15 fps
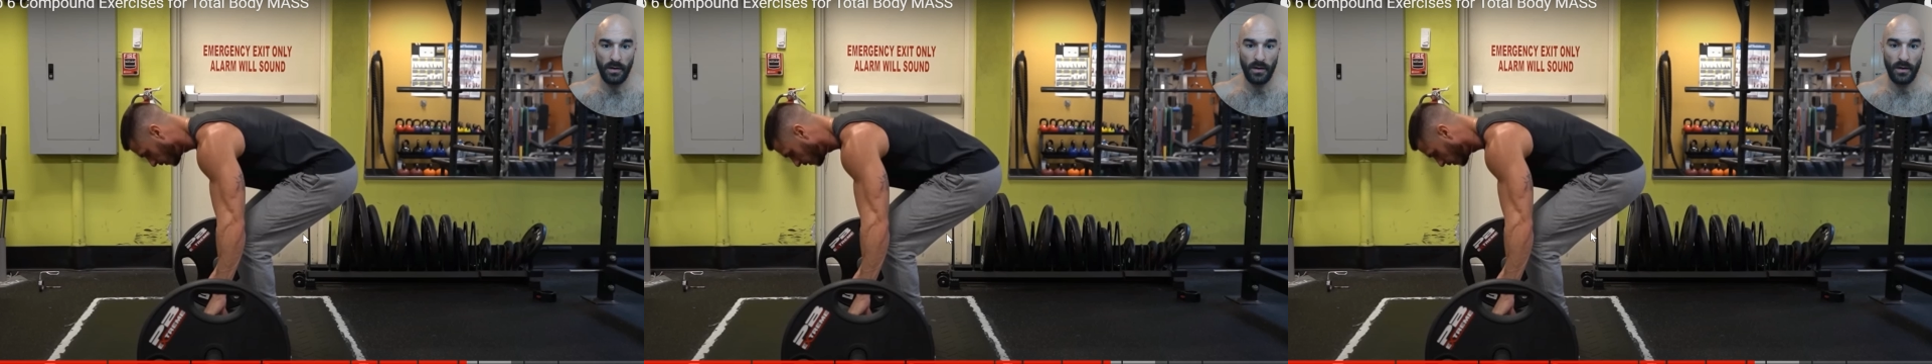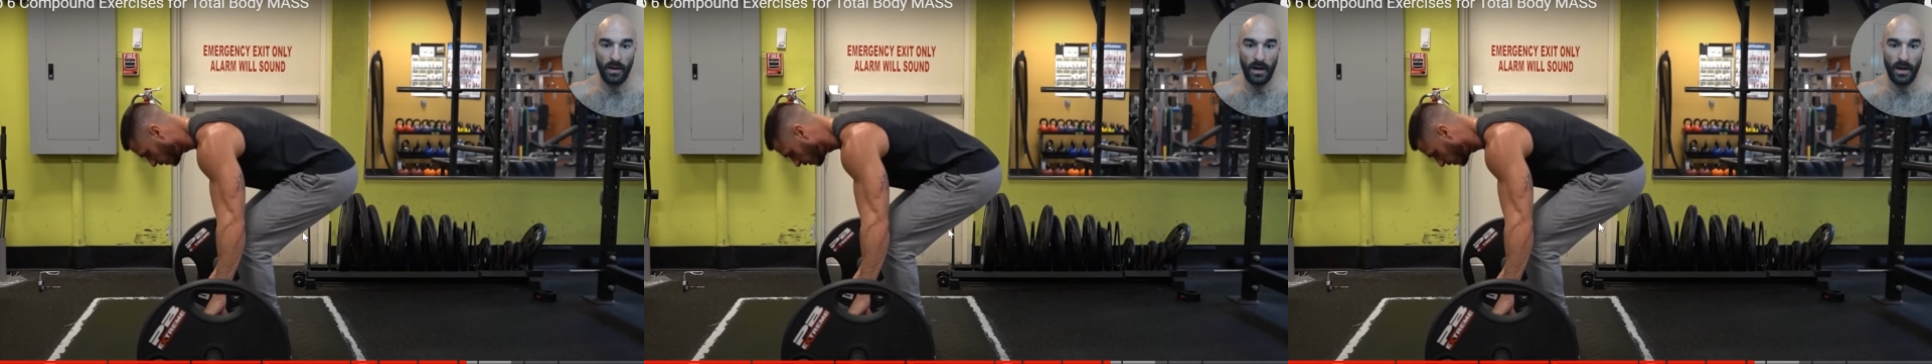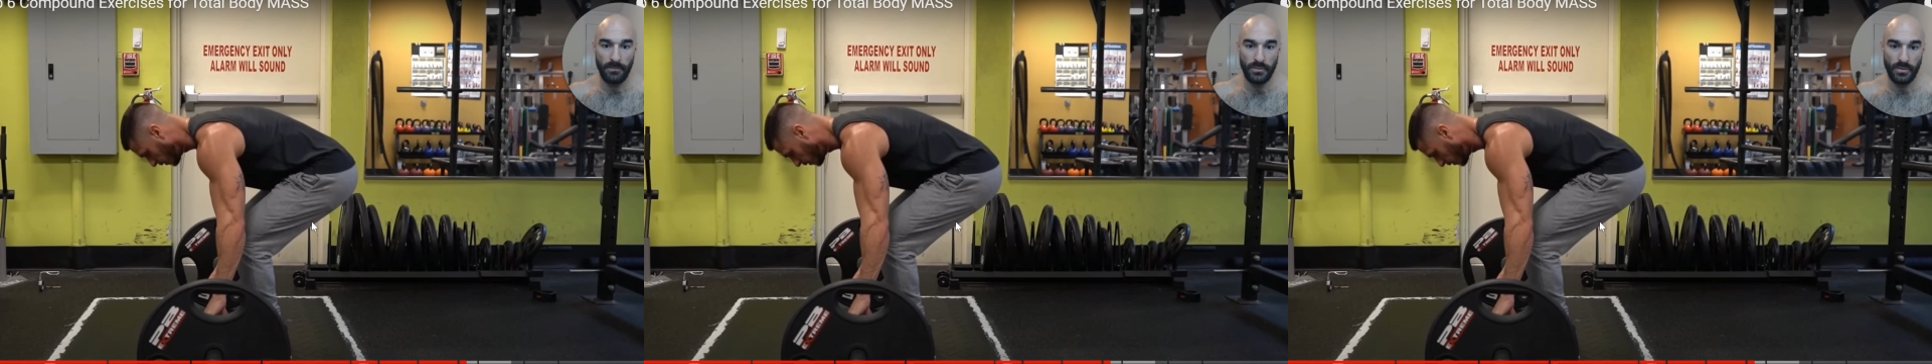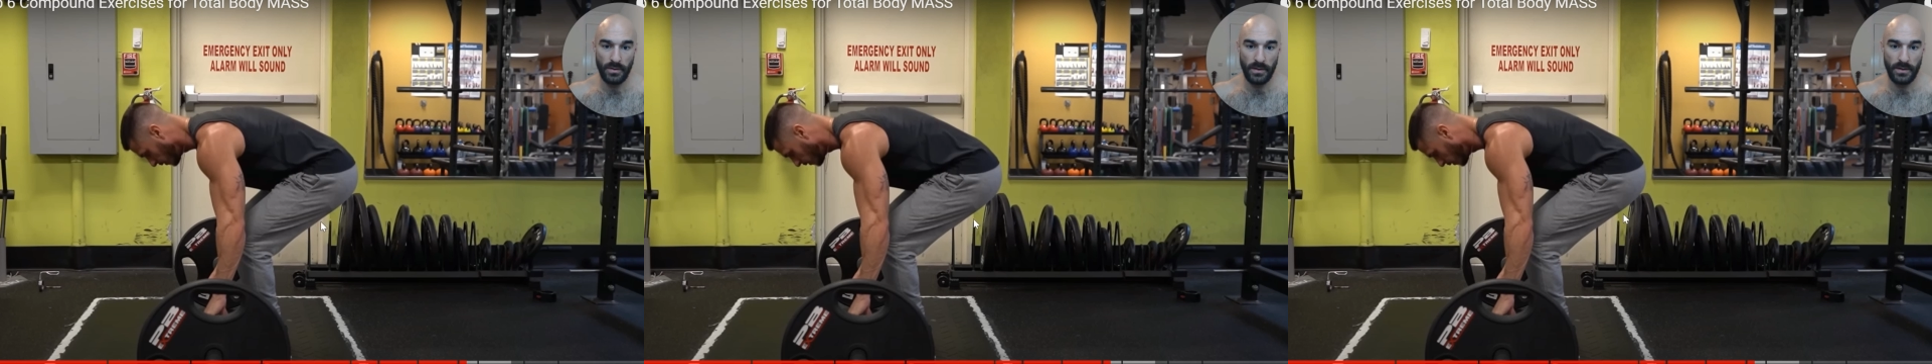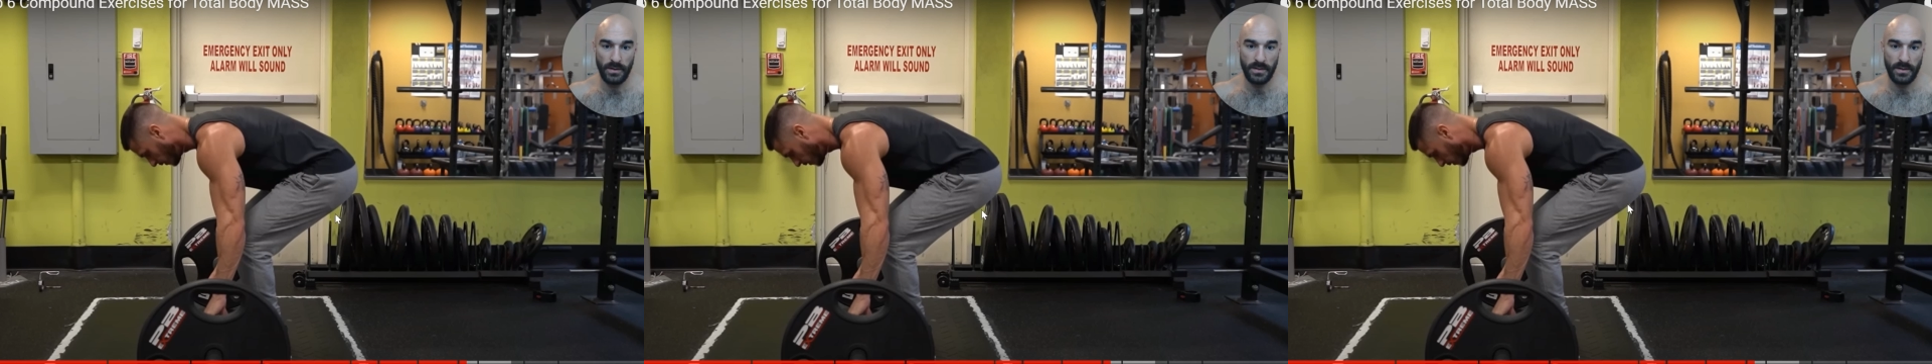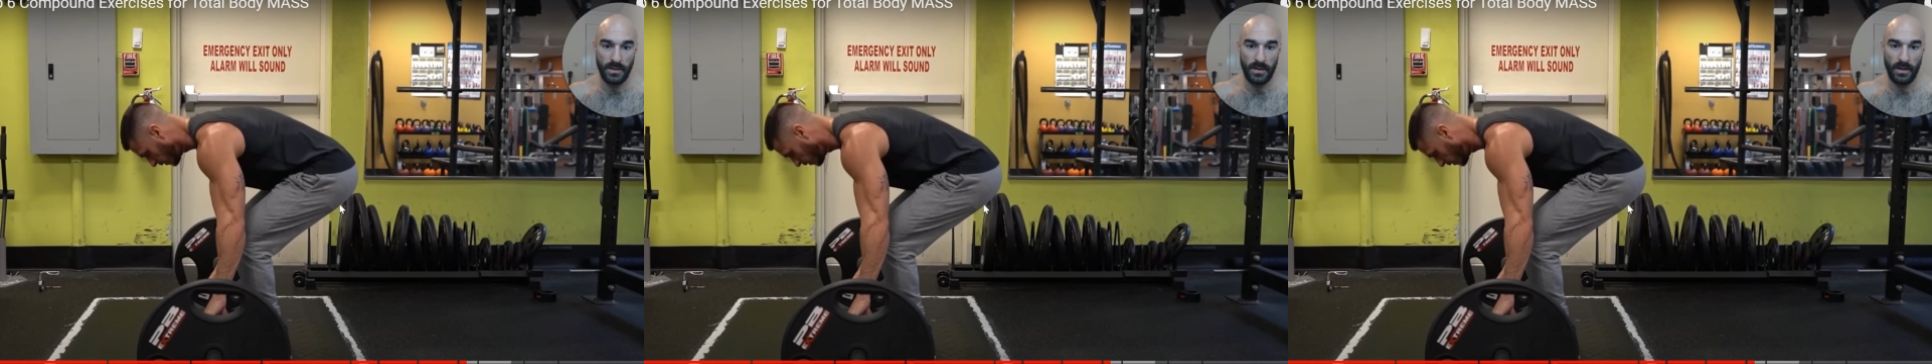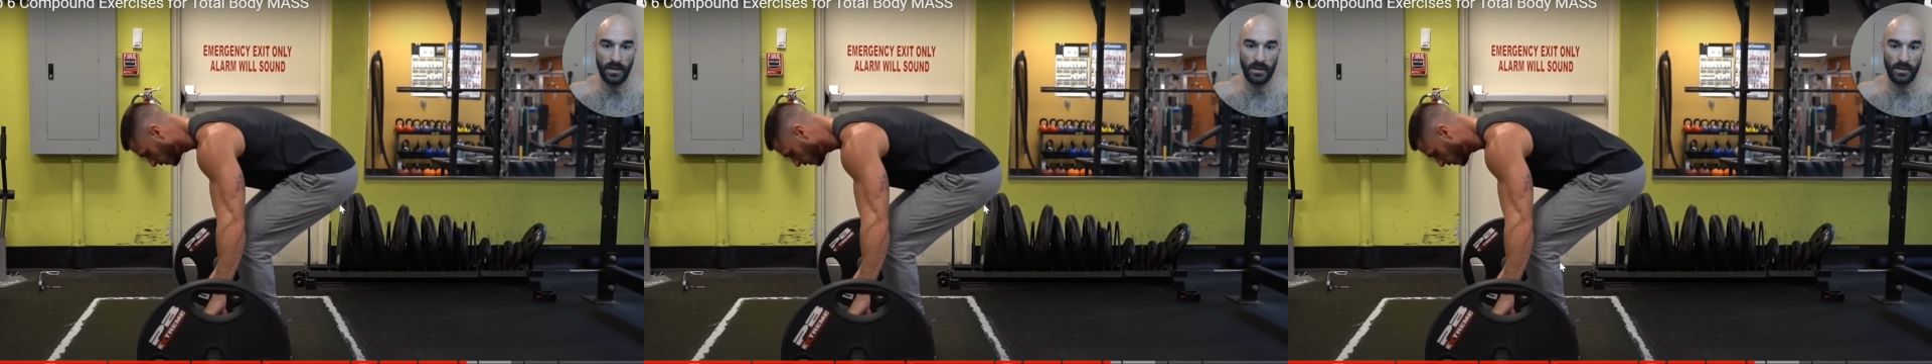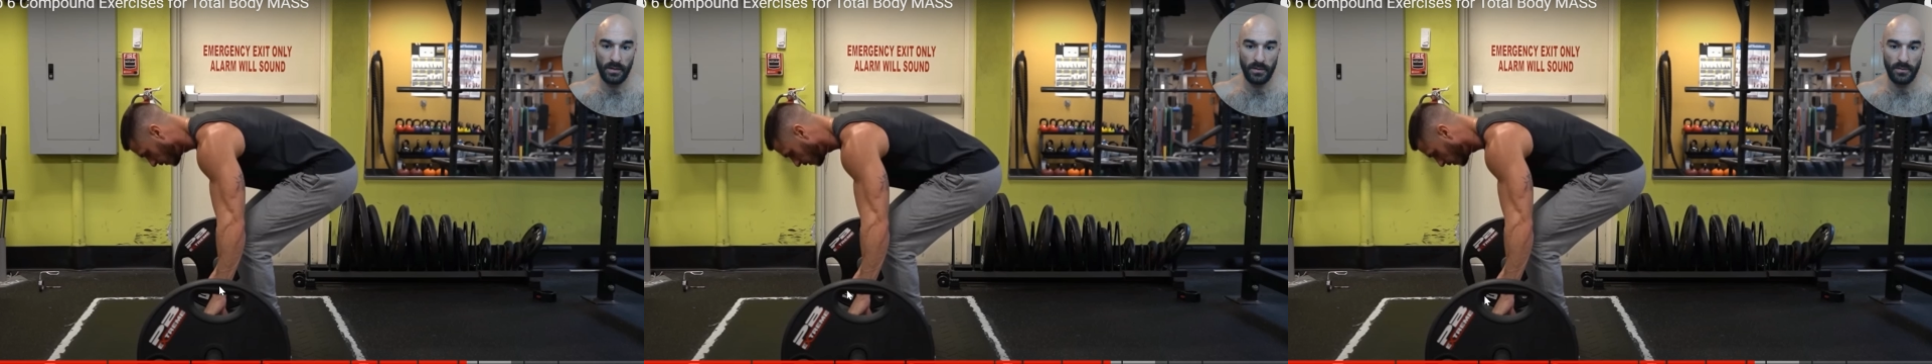hamstrings and
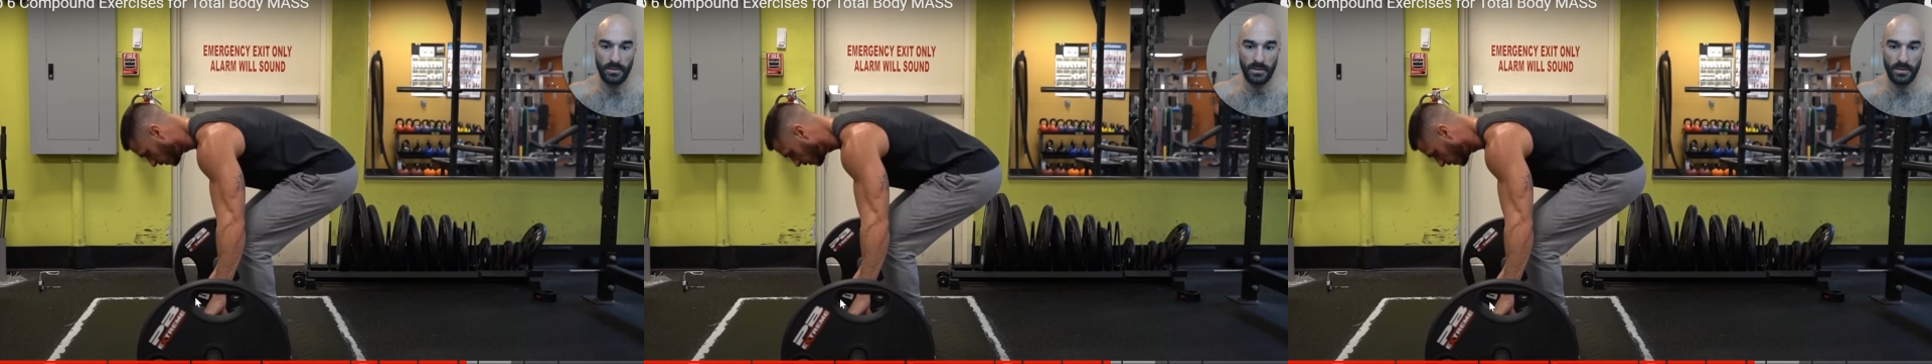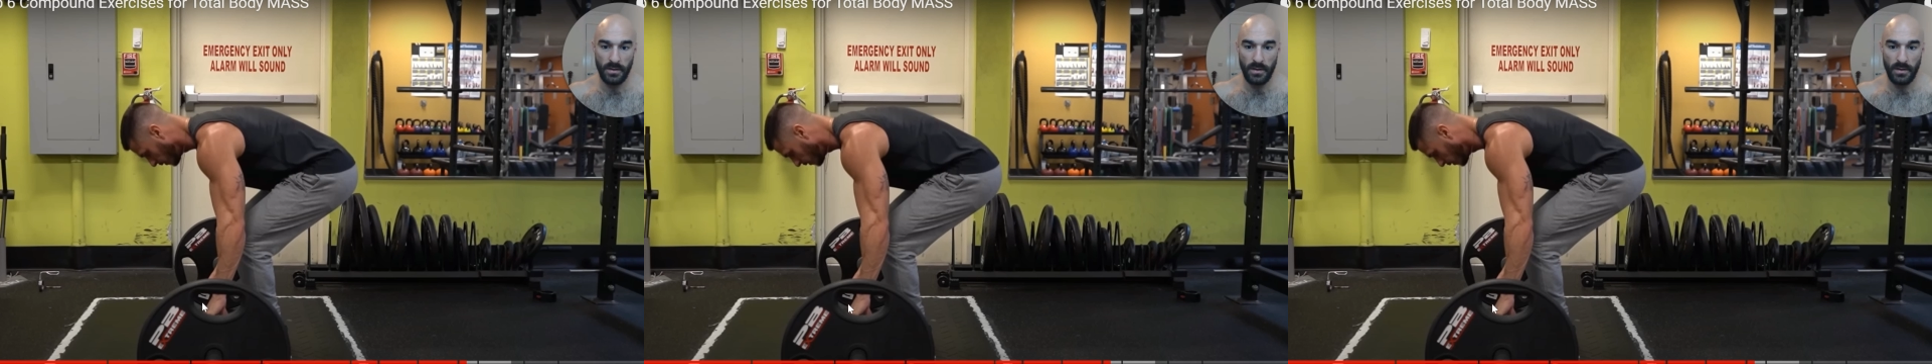glutes.